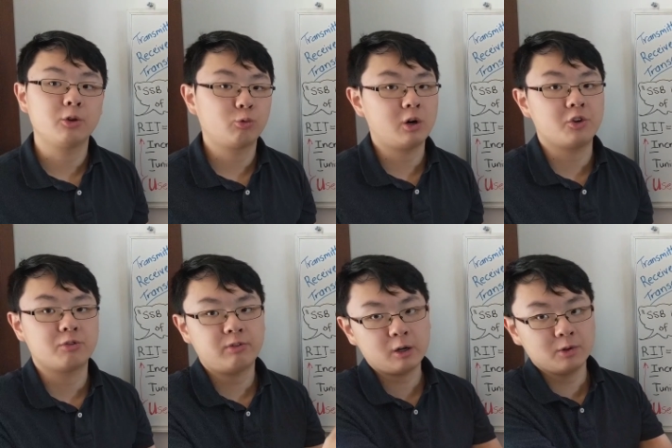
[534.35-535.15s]
Those words
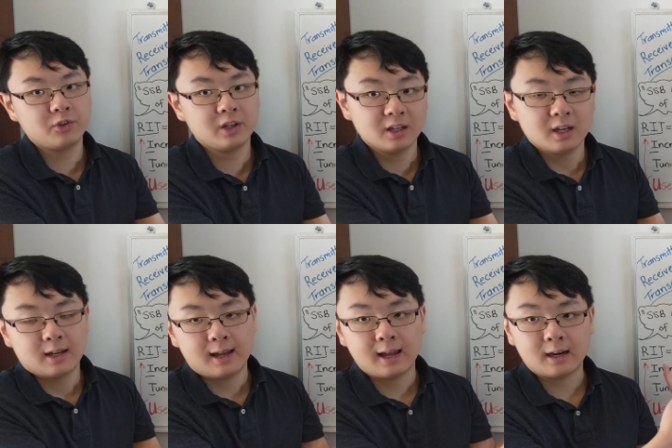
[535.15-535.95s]
frequency
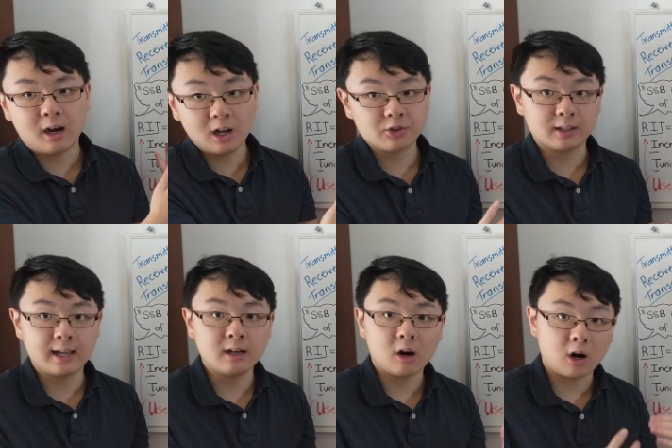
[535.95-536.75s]
and
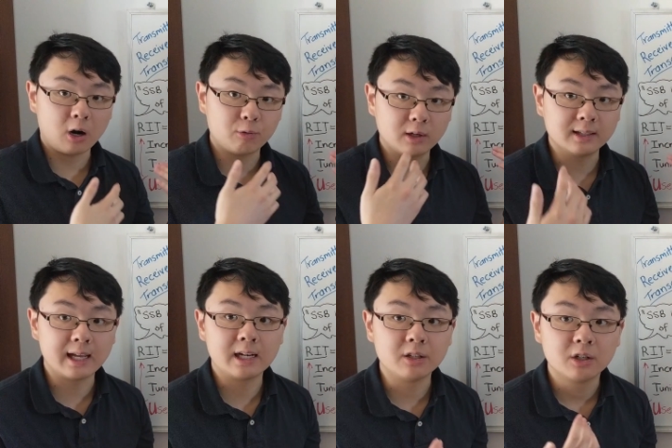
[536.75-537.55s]
oscillate are
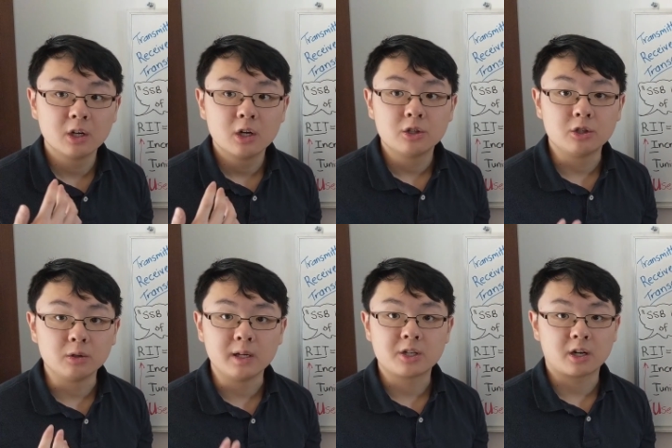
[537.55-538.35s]
related
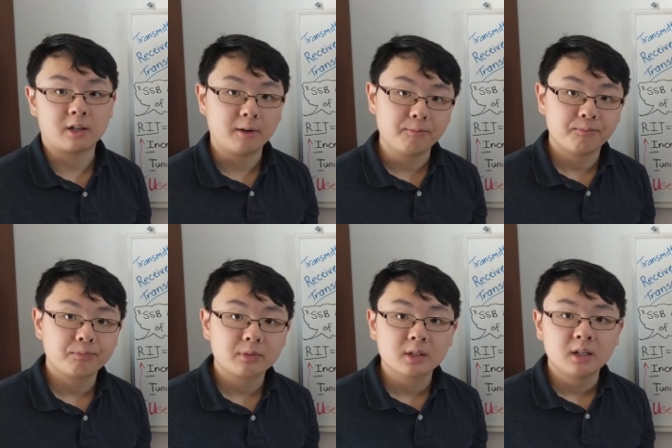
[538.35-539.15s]
to each other.
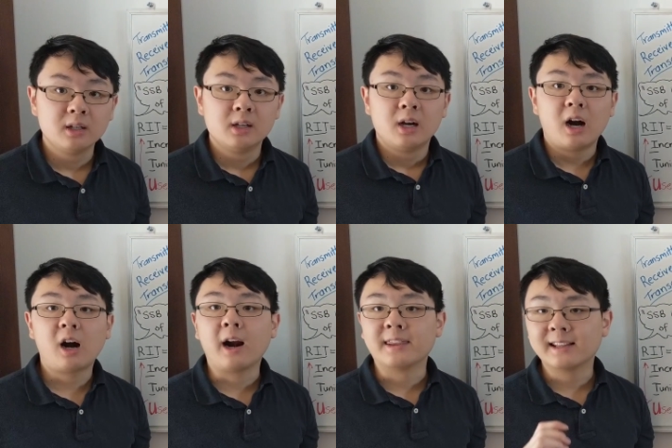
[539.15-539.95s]

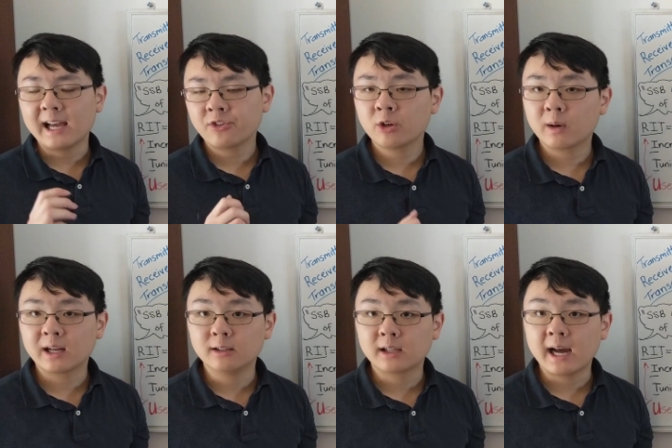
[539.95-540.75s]
All right, and the last thing we're
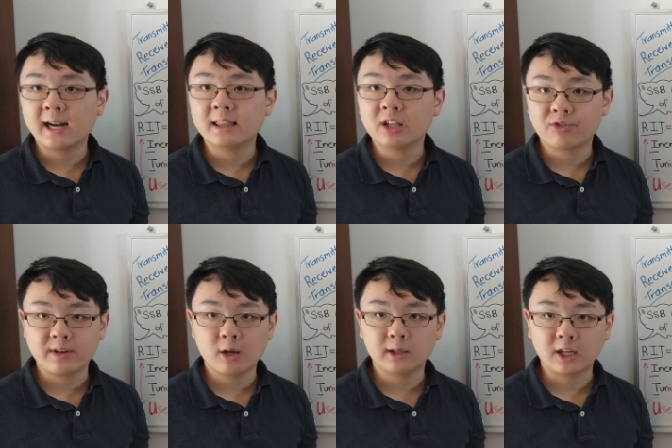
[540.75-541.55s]
going to look at in this
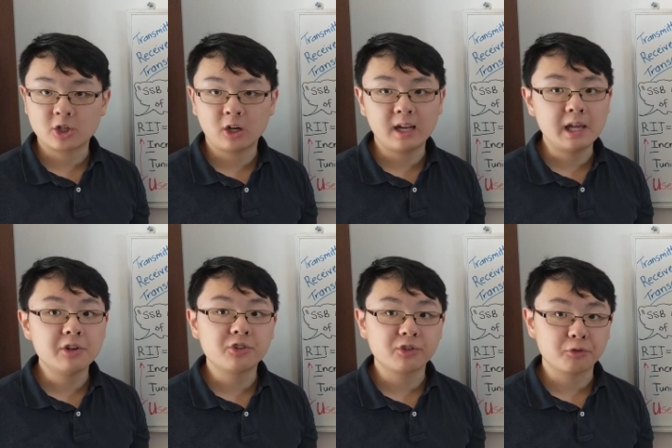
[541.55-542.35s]
video lecture
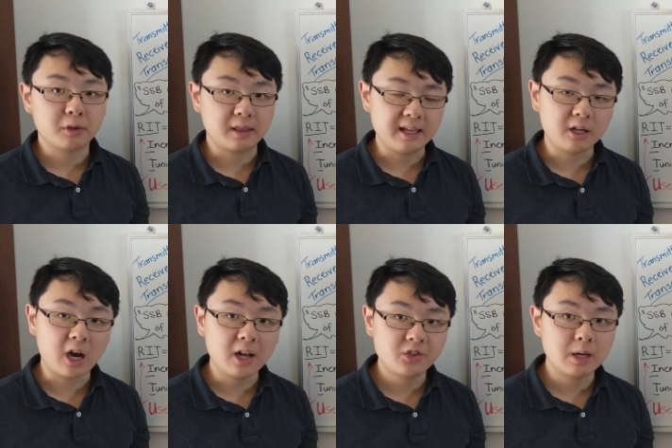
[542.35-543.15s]
is the
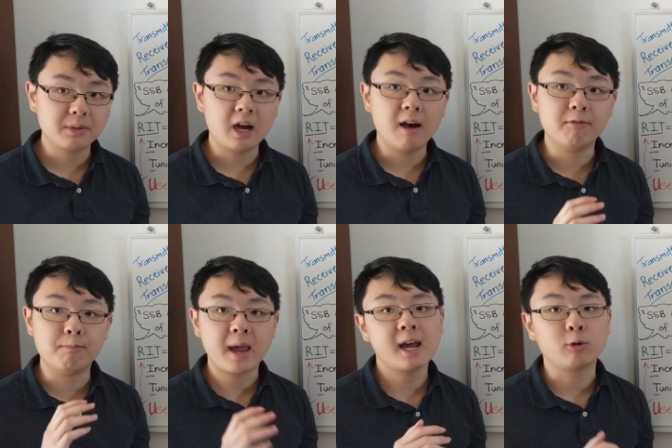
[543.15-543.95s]
concept
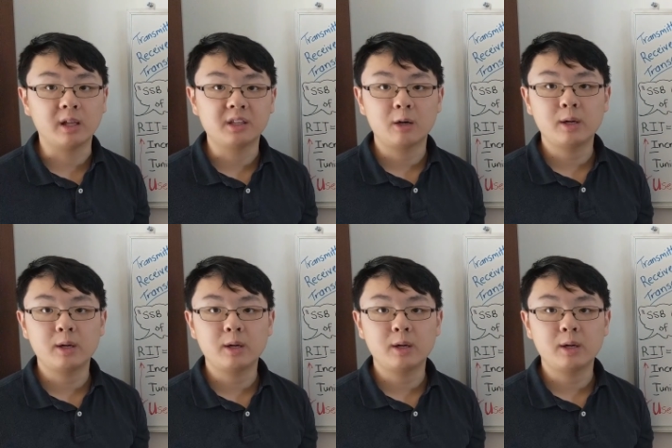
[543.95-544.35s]
of bandwidth.